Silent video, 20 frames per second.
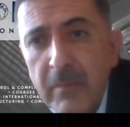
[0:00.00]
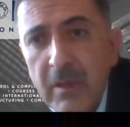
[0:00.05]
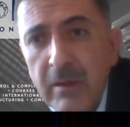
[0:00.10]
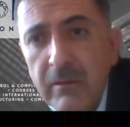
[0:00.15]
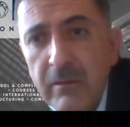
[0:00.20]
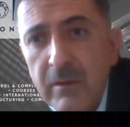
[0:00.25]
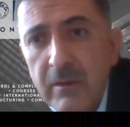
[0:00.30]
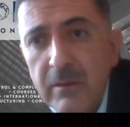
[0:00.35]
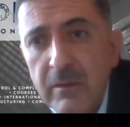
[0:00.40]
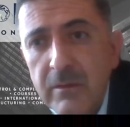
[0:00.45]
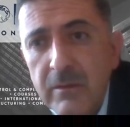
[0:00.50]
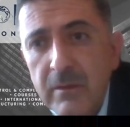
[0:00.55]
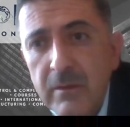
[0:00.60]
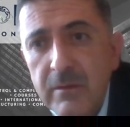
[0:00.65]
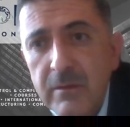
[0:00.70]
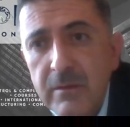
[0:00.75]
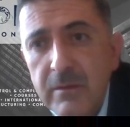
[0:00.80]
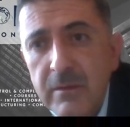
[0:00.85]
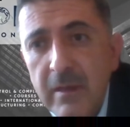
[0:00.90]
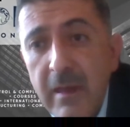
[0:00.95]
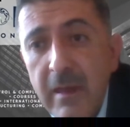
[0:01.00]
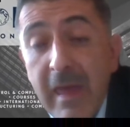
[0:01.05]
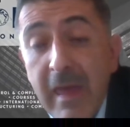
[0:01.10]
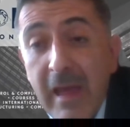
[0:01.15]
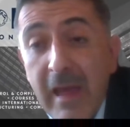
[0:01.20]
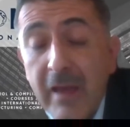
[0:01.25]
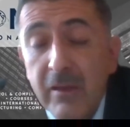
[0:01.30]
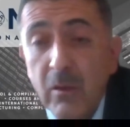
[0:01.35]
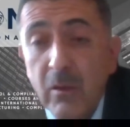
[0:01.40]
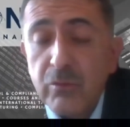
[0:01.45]
This is,
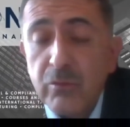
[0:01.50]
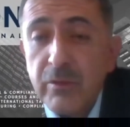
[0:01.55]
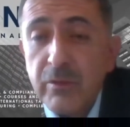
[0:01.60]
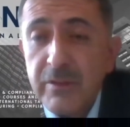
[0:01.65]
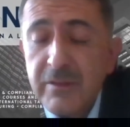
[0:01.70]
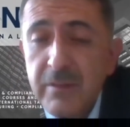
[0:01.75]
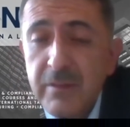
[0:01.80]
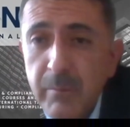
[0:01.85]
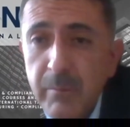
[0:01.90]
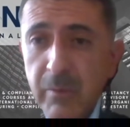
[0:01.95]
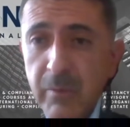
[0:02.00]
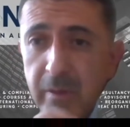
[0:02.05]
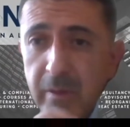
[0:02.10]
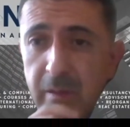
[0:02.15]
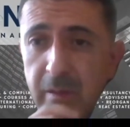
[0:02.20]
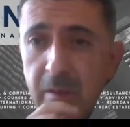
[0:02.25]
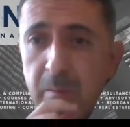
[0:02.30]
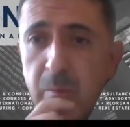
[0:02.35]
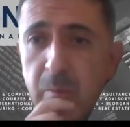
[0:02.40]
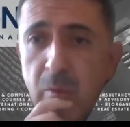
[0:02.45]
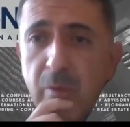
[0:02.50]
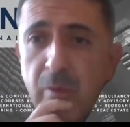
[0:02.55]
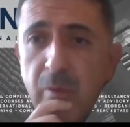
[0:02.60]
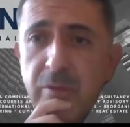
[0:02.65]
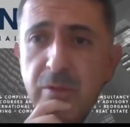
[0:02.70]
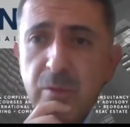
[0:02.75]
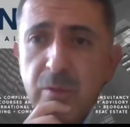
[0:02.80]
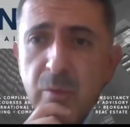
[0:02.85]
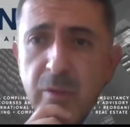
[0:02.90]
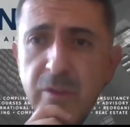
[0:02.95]
and also it's a very important
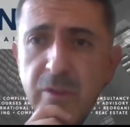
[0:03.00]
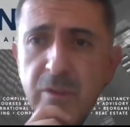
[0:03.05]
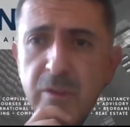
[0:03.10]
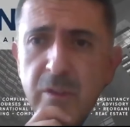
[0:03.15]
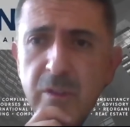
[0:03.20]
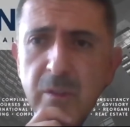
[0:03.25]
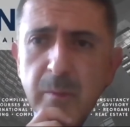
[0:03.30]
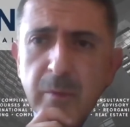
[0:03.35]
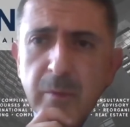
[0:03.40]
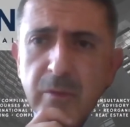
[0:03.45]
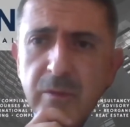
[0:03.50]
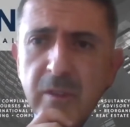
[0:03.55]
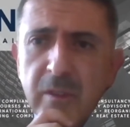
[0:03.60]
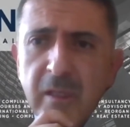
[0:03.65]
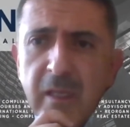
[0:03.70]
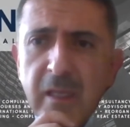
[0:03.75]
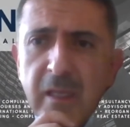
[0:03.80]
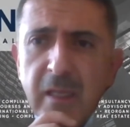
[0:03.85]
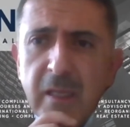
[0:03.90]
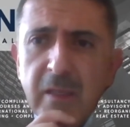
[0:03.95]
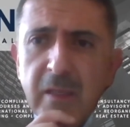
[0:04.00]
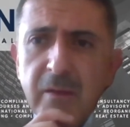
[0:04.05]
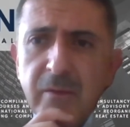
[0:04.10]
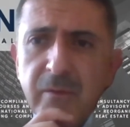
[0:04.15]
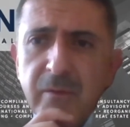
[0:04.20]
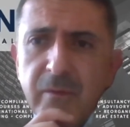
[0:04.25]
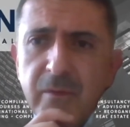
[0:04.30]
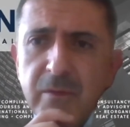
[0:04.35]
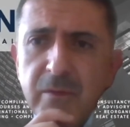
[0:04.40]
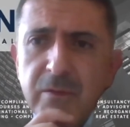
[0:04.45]
situation here, but
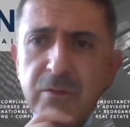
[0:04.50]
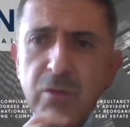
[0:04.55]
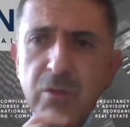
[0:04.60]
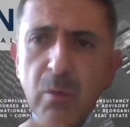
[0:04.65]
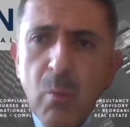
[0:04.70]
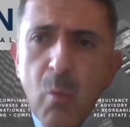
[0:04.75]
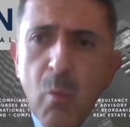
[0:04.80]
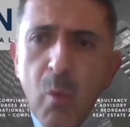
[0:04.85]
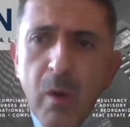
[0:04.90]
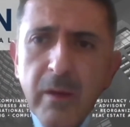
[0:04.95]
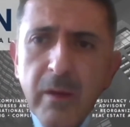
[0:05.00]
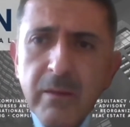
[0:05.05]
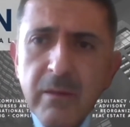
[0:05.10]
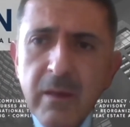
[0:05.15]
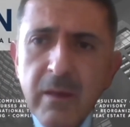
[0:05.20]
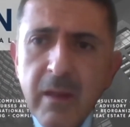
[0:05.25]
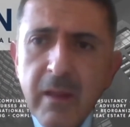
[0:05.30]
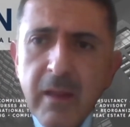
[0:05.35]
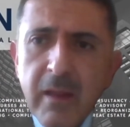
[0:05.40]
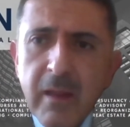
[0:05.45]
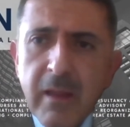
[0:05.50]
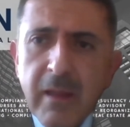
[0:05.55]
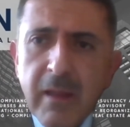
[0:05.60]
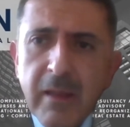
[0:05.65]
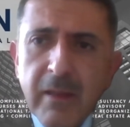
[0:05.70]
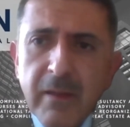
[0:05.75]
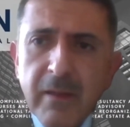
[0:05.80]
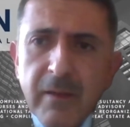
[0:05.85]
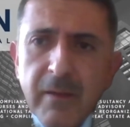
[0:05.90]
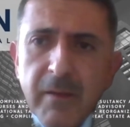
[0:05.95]
if someone
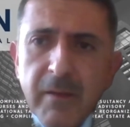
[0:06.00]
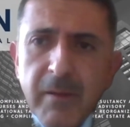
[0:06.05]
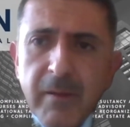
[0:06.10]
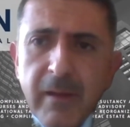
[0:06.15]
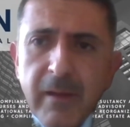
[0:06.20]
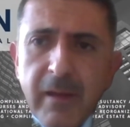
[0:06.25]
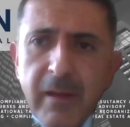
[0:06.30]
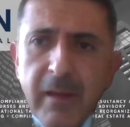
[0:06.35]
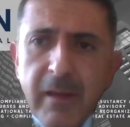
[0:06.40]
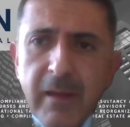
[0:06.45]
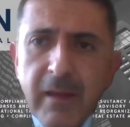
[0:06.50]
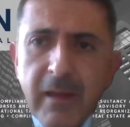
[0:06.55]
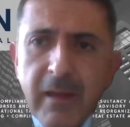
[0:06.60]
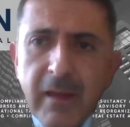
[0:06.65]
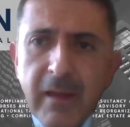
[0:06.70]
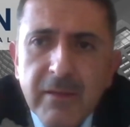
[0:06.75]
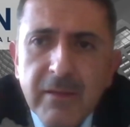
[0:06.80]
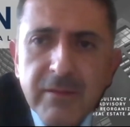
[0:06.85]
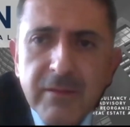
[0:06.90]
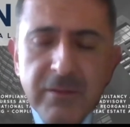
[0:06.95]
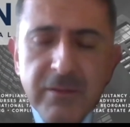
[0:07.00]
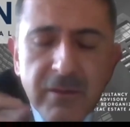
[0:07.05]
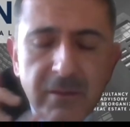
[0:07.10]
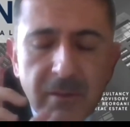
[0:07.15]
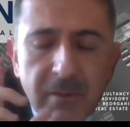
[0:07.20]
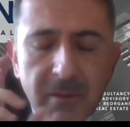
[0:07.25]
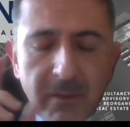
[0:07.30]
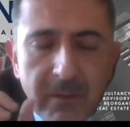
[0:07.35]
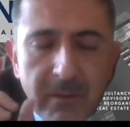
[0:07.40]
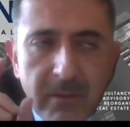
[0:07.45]
has
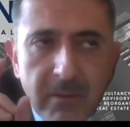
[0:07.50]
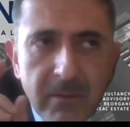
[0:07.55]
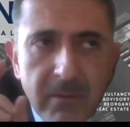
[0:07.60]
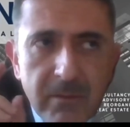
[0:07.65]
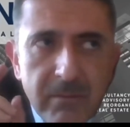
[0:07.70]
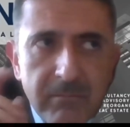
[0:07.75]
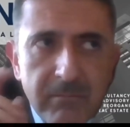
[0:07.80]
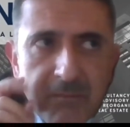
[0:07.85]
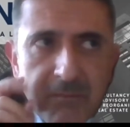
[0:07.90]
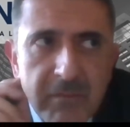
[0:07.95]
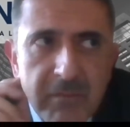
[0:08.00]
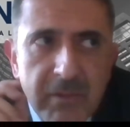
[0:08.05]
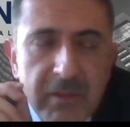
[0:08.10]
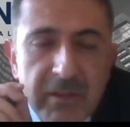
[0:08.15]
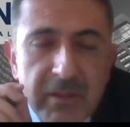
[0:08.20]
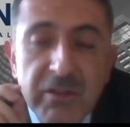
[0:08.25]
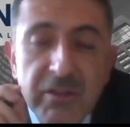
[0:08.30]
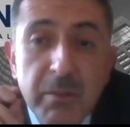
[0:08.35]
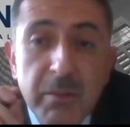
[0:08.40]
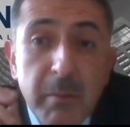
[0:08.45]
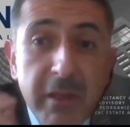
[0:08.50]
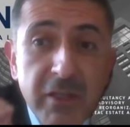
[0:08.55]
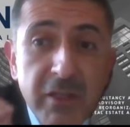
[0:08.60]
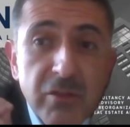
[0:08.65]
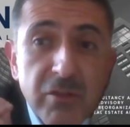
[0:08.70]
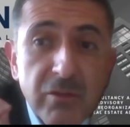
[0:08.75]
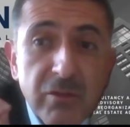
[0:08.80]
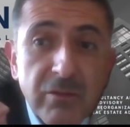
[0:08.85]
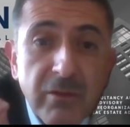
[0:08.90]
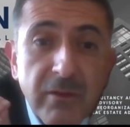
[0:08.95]
the
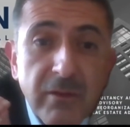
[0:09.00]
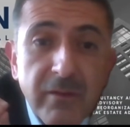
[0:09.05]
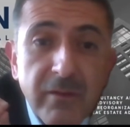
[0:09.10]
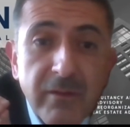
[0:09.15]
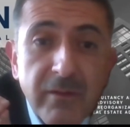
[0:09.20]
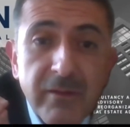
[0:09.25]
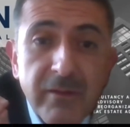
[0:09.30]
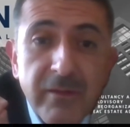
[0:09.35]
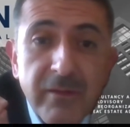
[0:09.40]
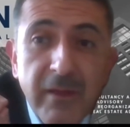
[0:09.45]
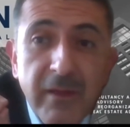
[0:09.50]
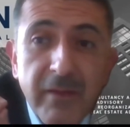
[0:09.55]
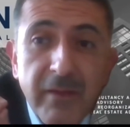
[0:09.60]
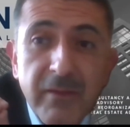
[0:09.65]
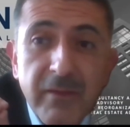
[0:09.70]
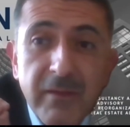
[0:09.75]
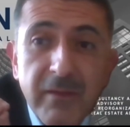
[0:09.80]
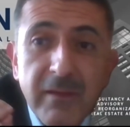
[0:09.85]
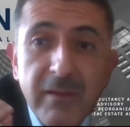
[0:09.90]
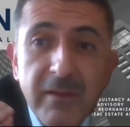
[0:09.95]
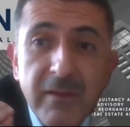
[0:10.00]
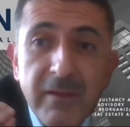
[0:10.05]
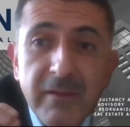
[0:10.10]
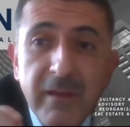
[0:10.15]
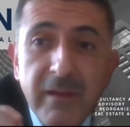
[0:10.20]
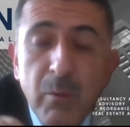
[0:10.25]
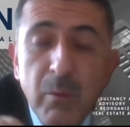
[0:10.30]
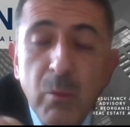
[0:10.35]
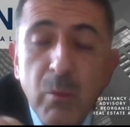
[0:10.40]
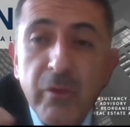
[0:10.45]
estimation that
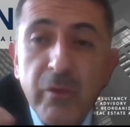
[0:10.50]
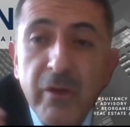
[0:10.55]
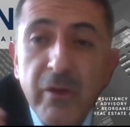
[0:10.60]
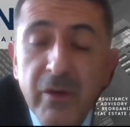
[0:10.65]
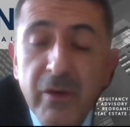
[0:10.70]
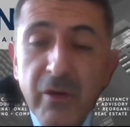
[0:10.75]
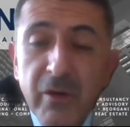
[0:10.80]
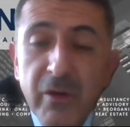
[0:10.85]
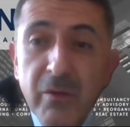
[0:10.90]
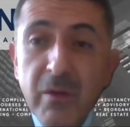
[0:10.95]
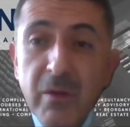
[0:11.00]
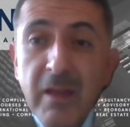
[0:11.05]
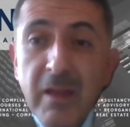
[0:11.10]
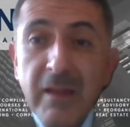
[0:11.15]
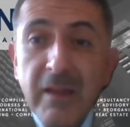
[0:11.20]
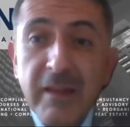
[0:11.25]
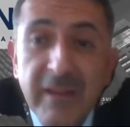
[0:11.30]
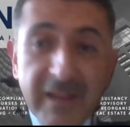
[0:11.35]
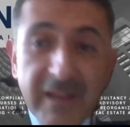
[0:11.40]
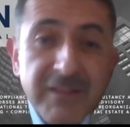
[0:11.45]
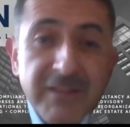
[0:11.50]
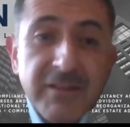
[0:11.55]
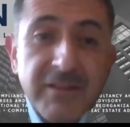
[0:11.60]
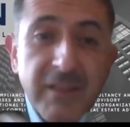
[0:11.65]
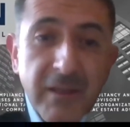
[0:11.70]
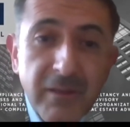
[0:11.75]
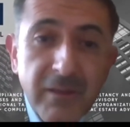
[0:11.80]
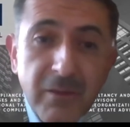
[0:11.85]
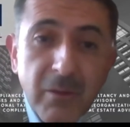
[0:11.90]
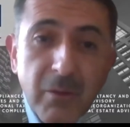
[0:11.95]
they would earn less
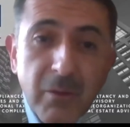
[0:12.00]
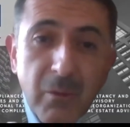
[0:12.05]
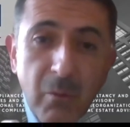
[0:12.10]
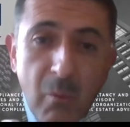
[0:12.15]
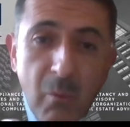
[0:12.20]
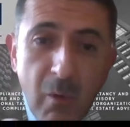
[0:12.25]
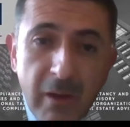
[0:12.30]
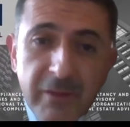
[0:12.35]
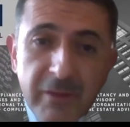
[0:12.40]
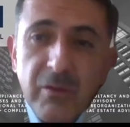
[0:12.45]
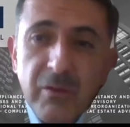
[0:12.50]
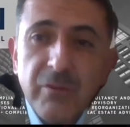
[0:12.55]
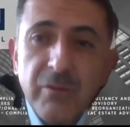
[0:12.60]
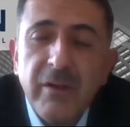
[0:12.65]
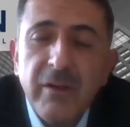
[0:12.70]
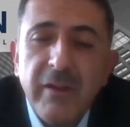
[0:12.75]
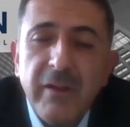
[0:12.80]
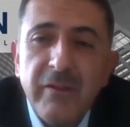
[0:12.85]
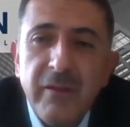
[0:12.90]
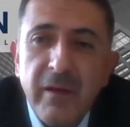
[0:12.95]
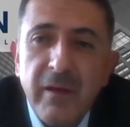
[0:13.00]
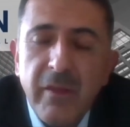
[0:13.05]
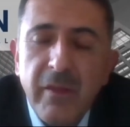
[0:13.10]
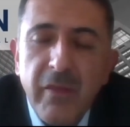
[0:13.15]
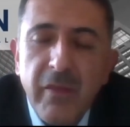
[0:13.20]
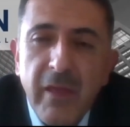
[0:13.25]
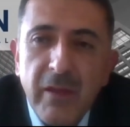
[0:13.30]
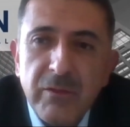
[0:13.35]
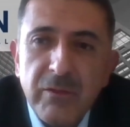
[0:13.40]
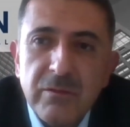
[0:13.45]
than
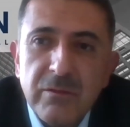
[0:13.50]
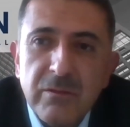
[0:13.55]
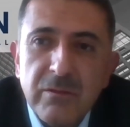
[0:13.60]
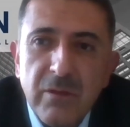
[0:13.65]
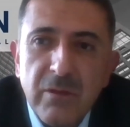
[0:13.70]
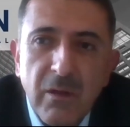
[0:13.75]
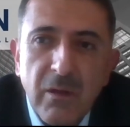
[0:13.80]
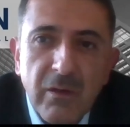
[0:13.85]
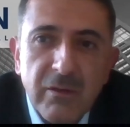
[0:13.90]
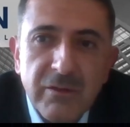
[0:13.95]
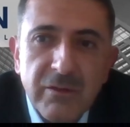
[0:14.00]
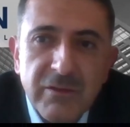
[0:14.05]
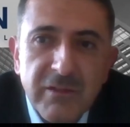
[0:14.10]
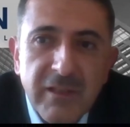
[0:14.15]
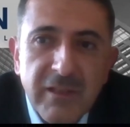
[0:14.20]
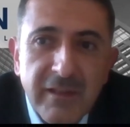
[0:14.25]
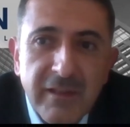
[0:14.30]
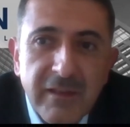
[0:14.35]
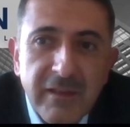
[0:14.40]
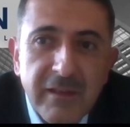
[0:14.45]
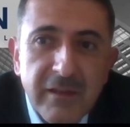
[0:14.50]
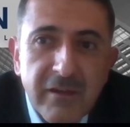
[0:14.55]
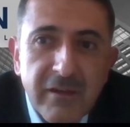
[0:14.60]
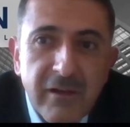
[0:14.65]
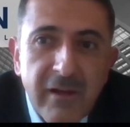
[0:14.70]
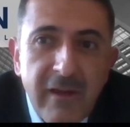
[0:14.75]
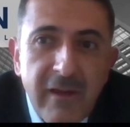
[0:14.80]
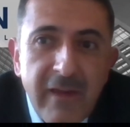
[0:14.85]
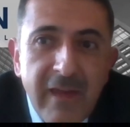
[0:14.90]
$190,000 a year,